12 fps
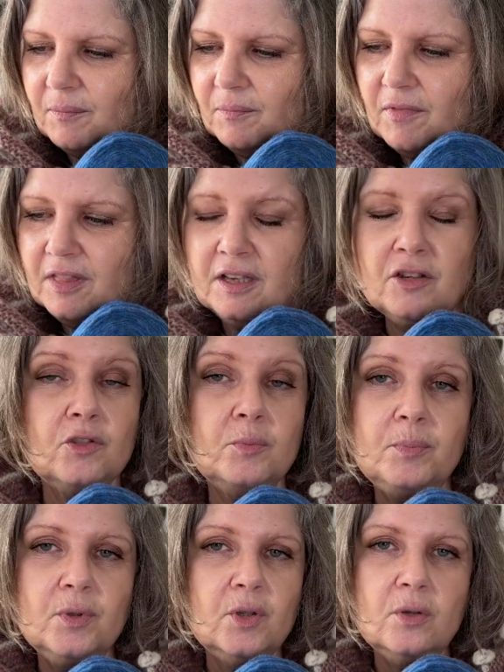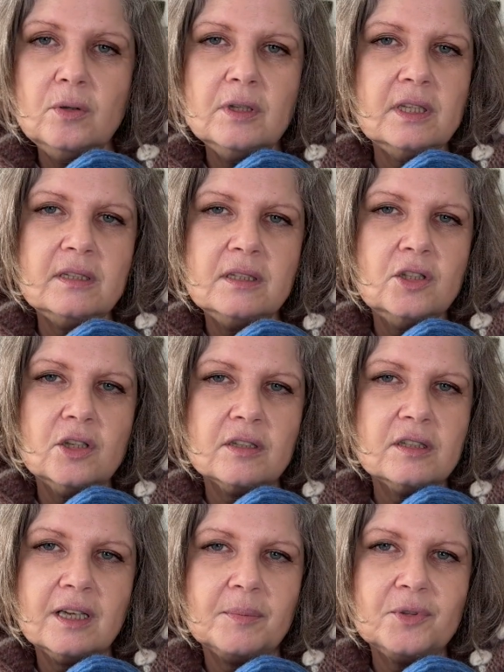This blue is
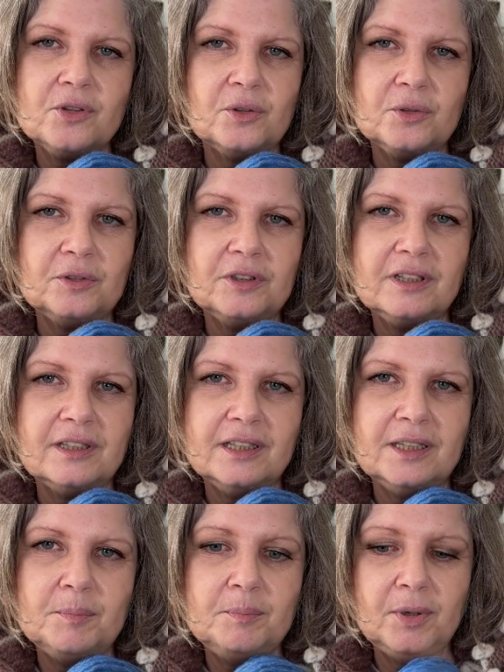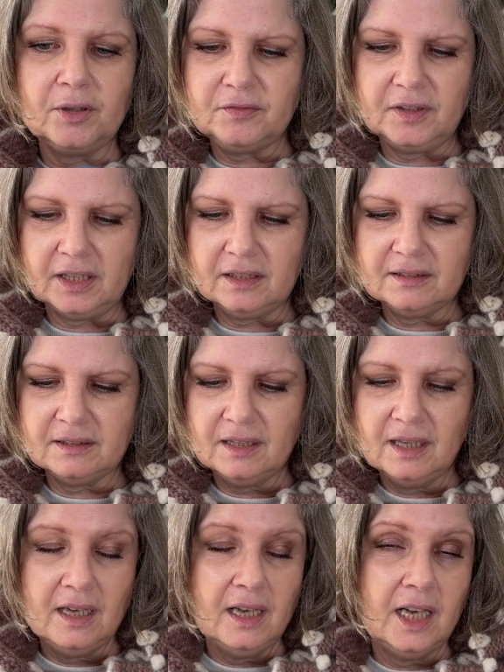just absolutely perfect,
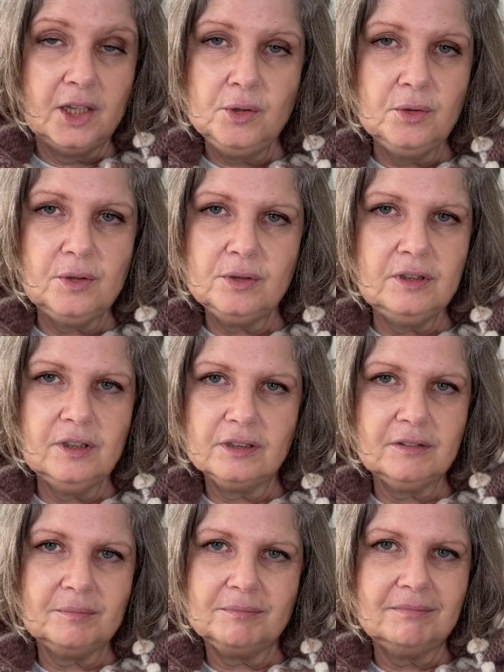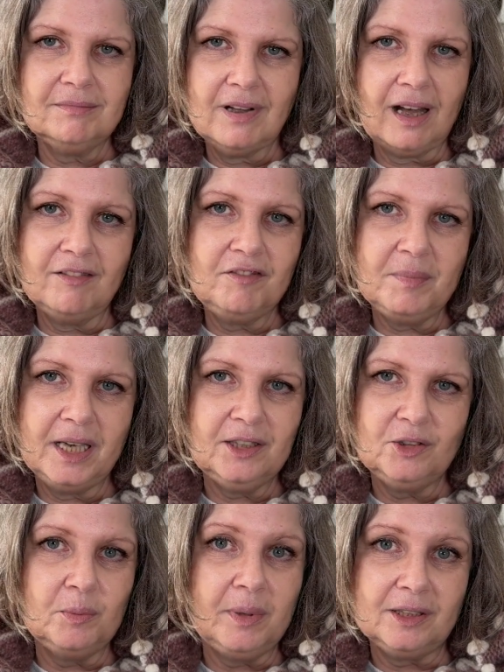and you could not have made
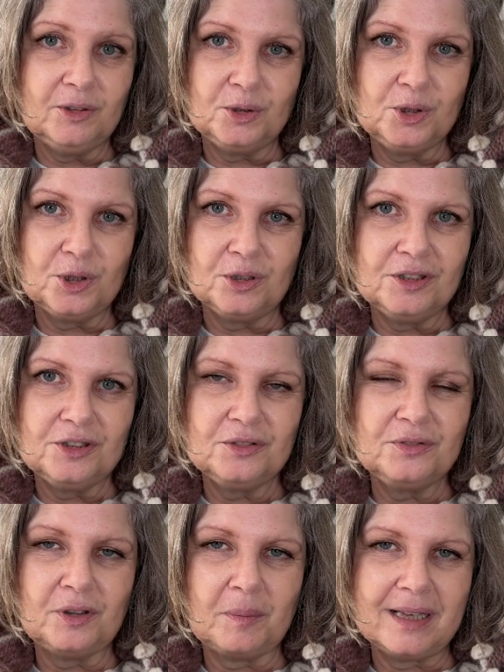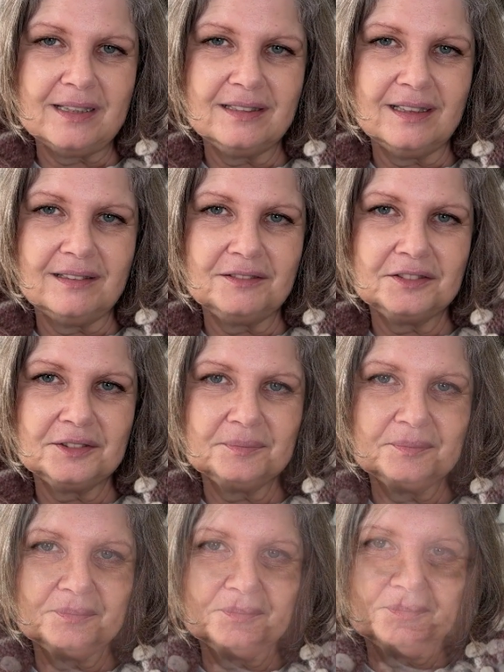a better choice for myself.
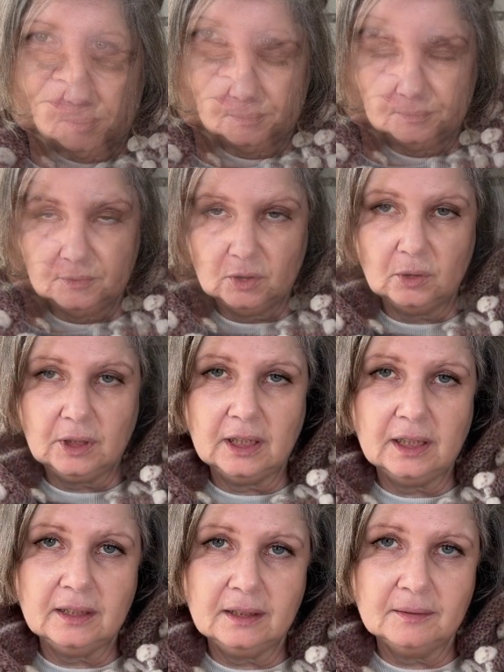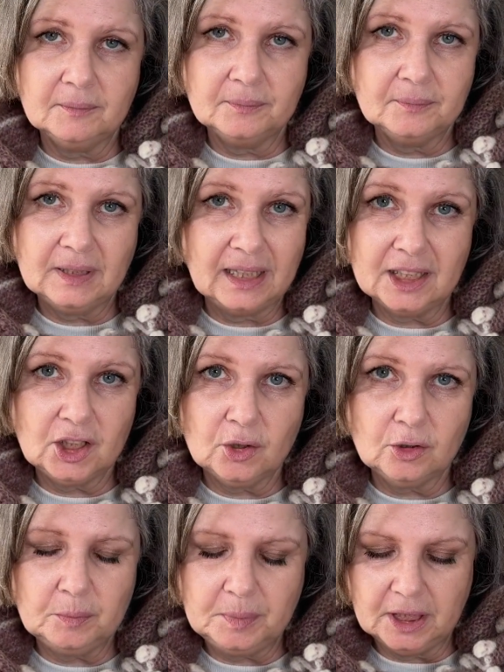Okay, I
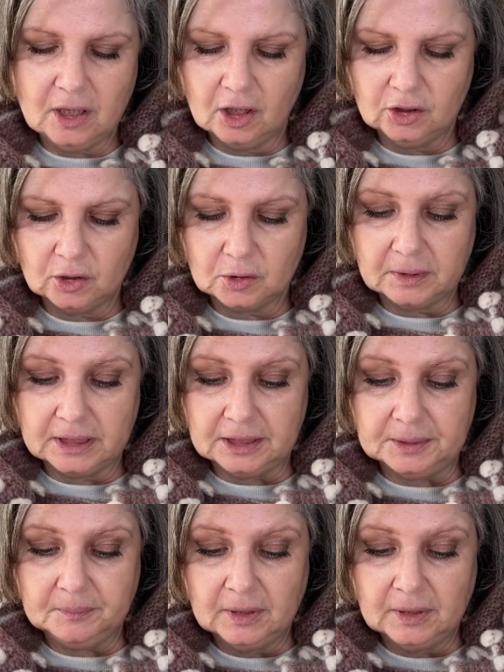should be gone already.